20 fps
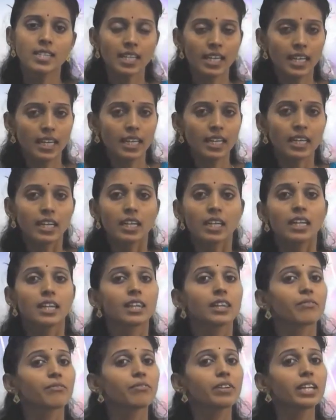See,
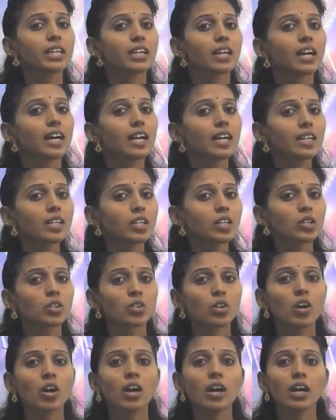we can't
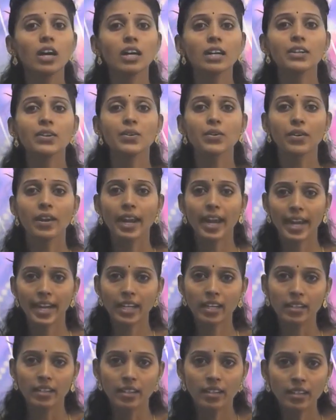draw a
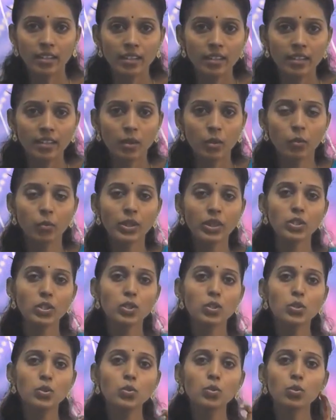triangle with
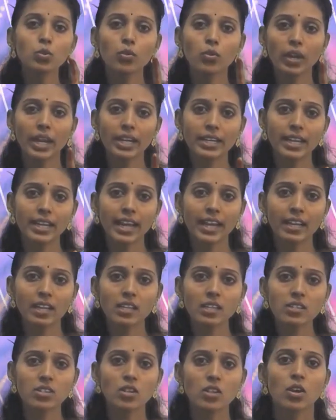2 right
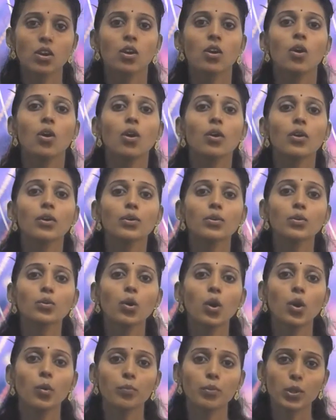angles or 2
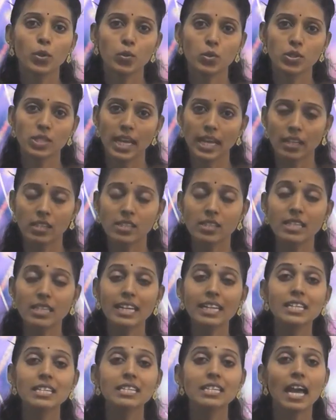obtuse angles.
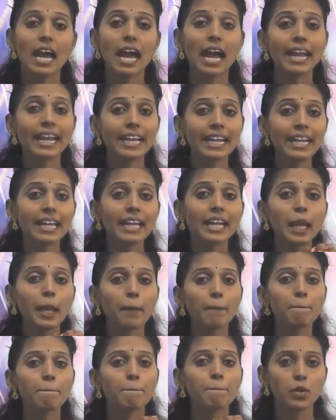It is highly
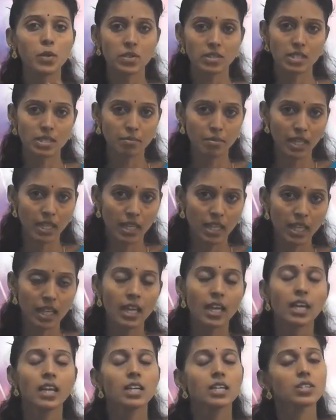impossible.
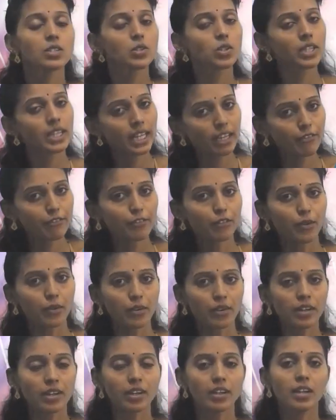So
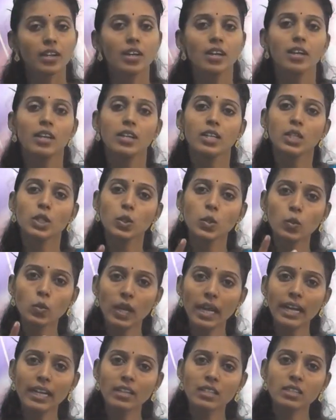therefore, 2
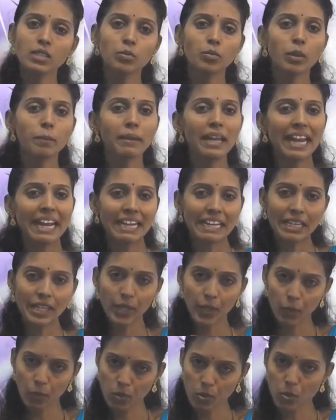angles will be
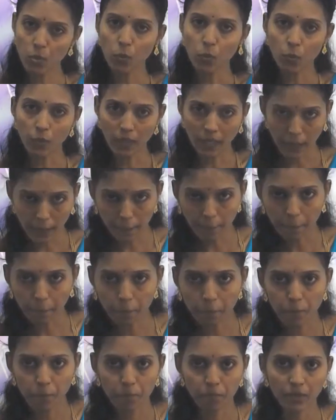acute only.